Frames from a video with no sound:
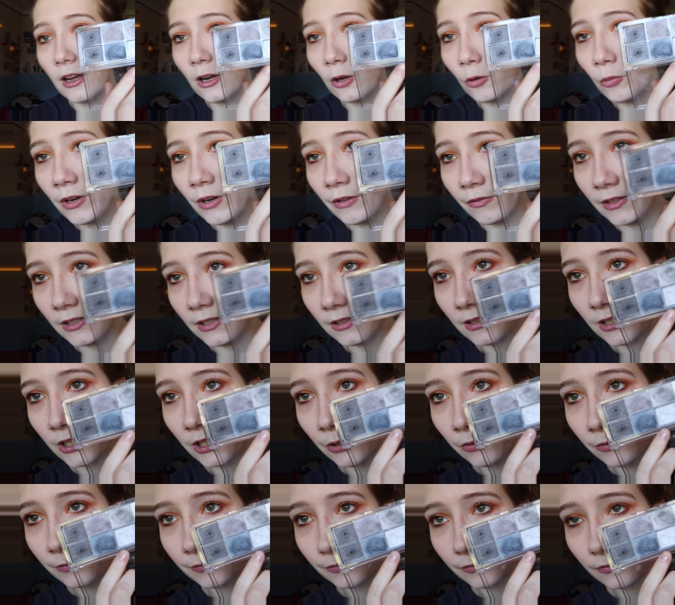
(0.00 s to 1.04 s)
I got rid of this
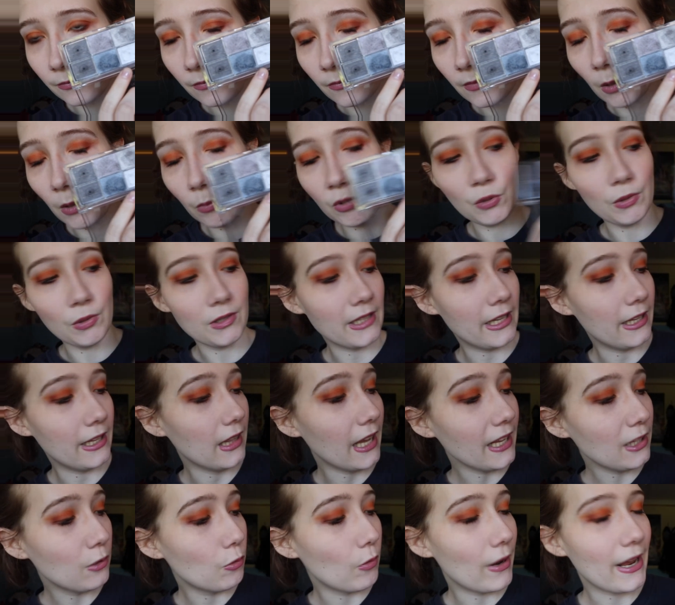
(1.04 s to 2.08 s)
here, which was a
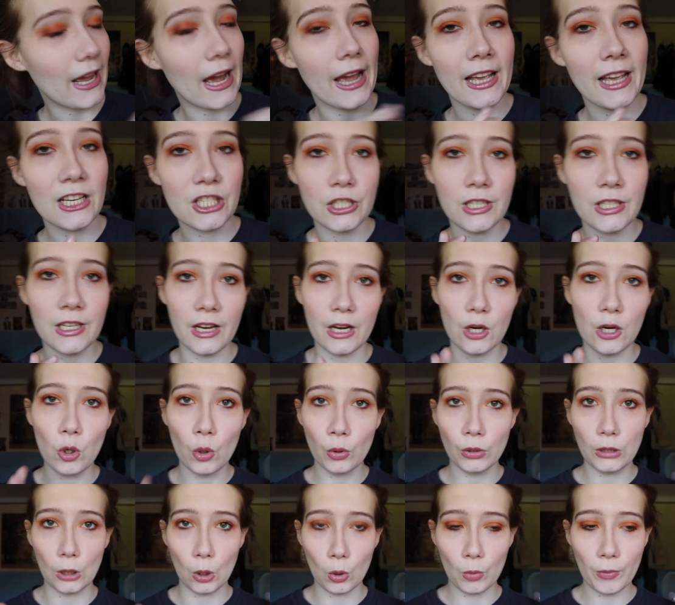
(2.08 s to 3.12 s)
light gray. I actually did a
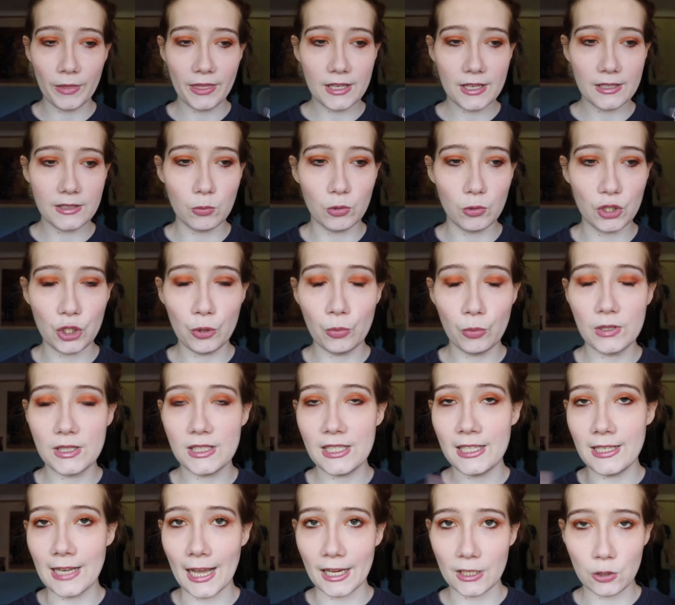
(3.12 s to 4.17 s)
cool look with this, which you will
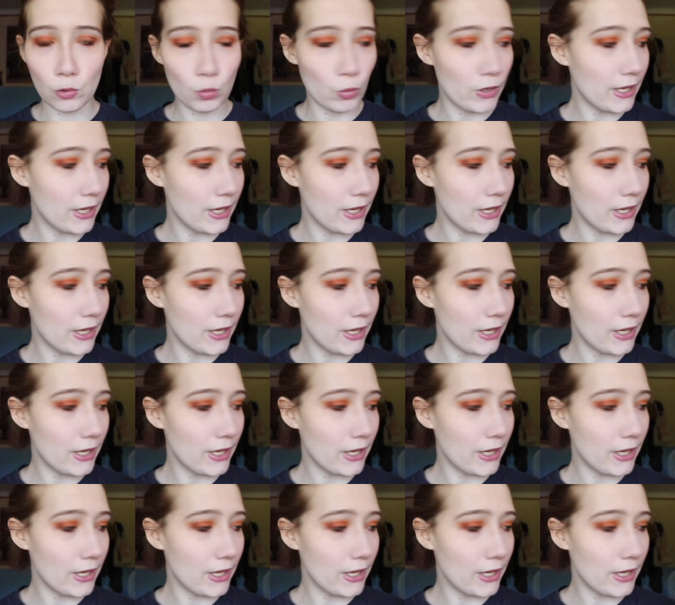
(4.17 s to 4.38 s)
see next